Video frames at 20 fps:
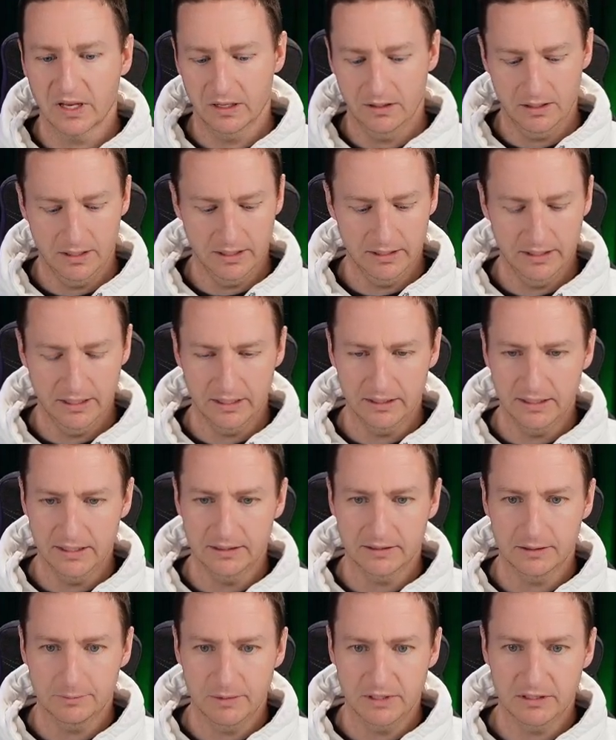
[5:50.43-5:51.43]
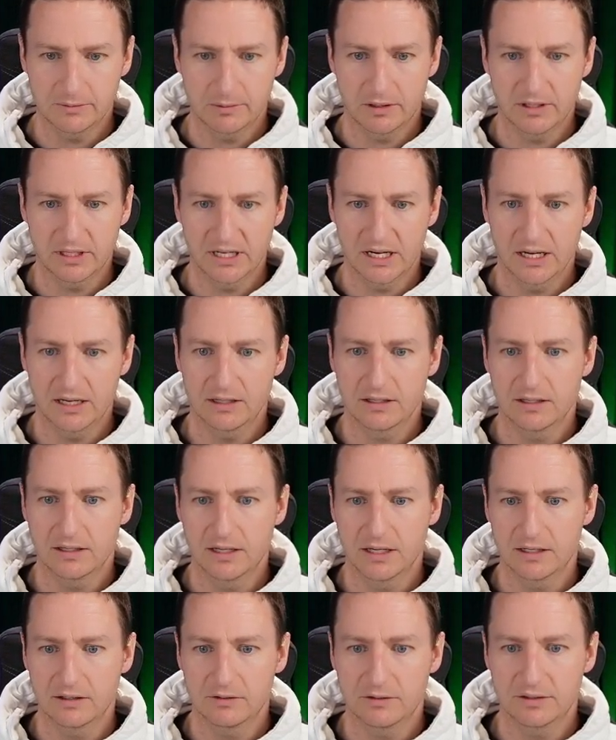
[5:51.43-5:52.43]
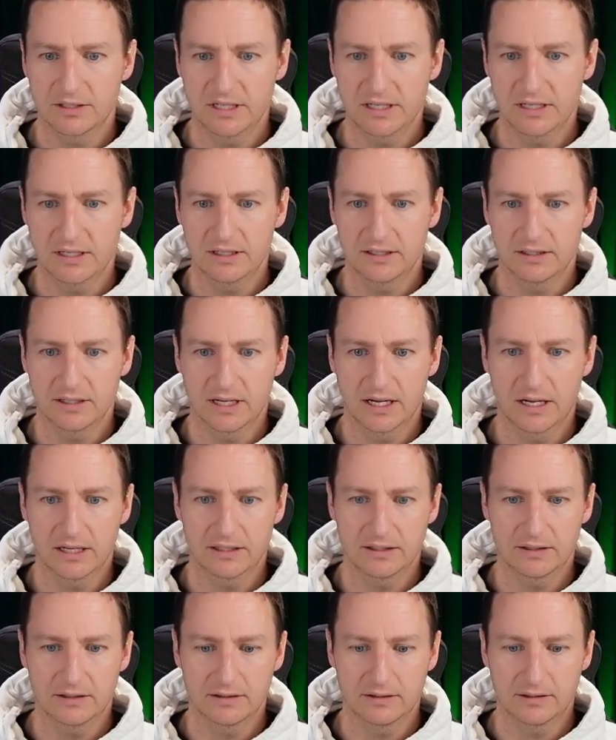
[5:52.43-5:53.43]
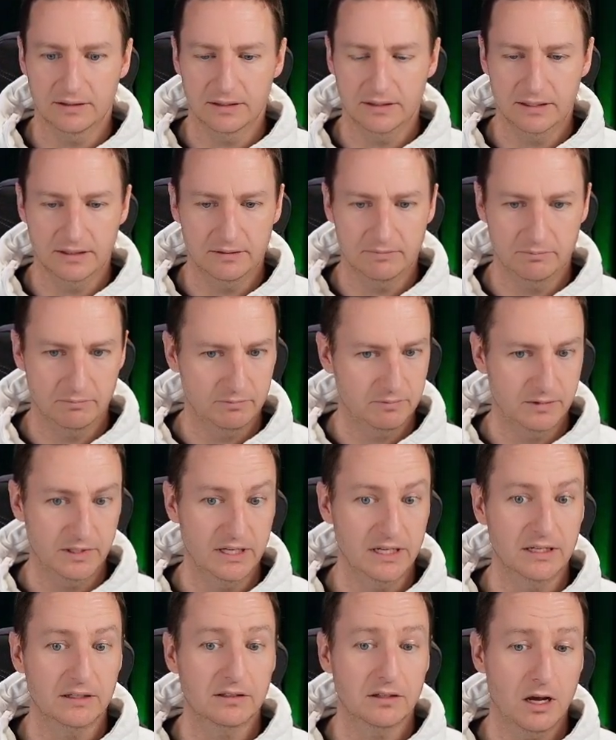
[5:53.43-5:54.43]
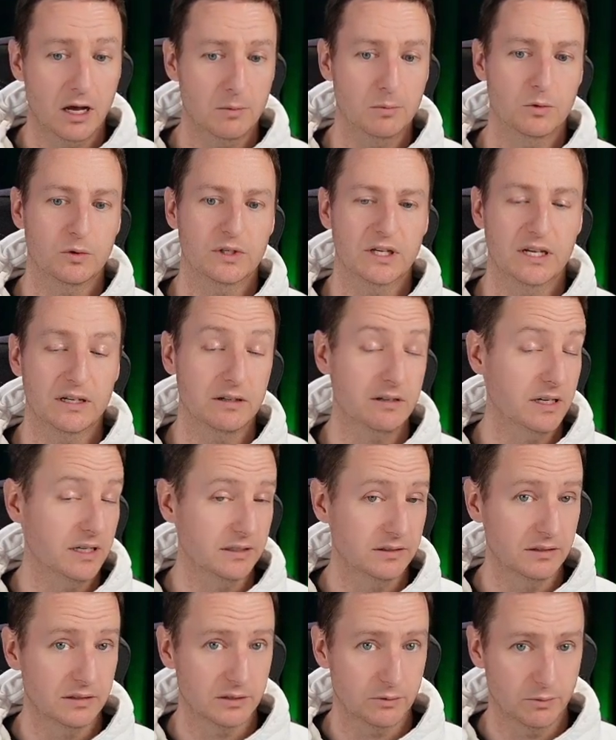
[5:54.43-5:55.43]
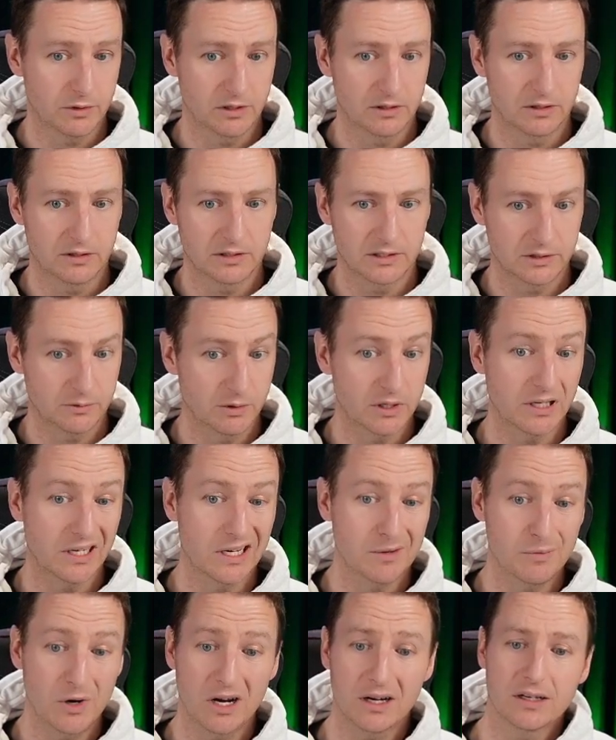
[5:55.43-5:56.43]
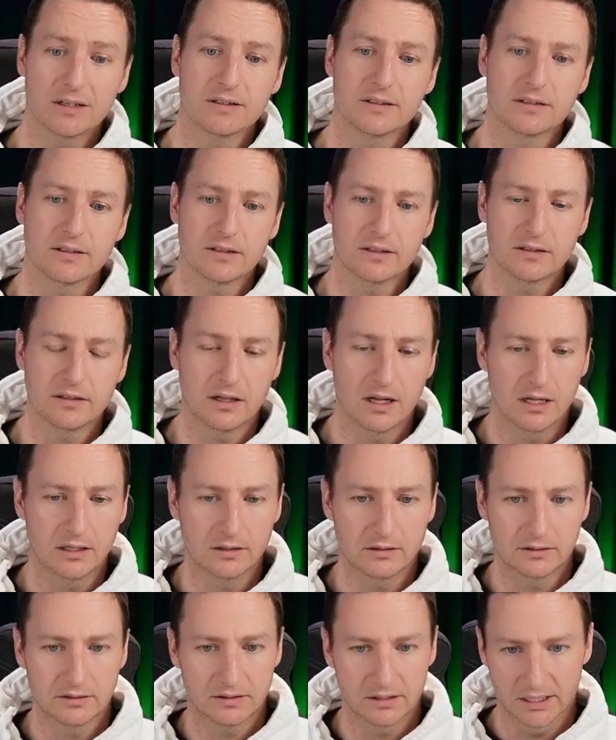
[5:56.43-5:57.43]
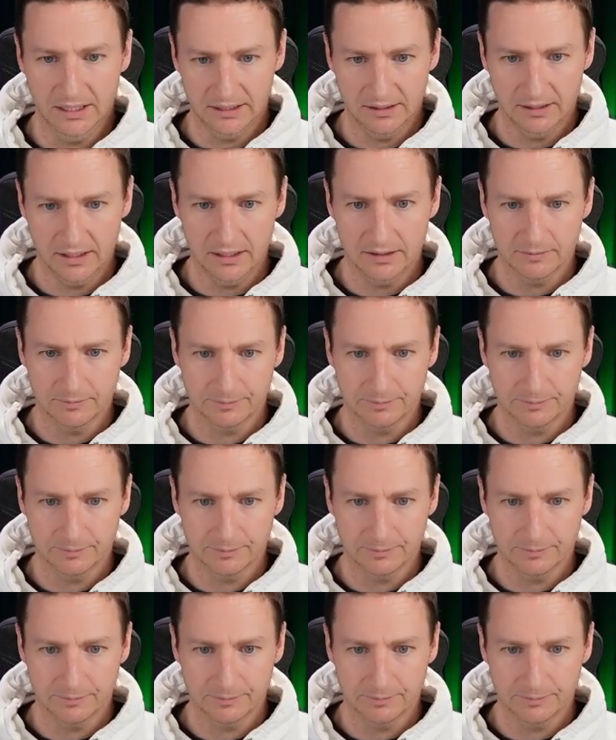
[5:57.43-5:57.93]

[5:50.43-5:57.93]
and then hit spacebar again, and you see that the top one here is the square squiggly brackets. I'll select that.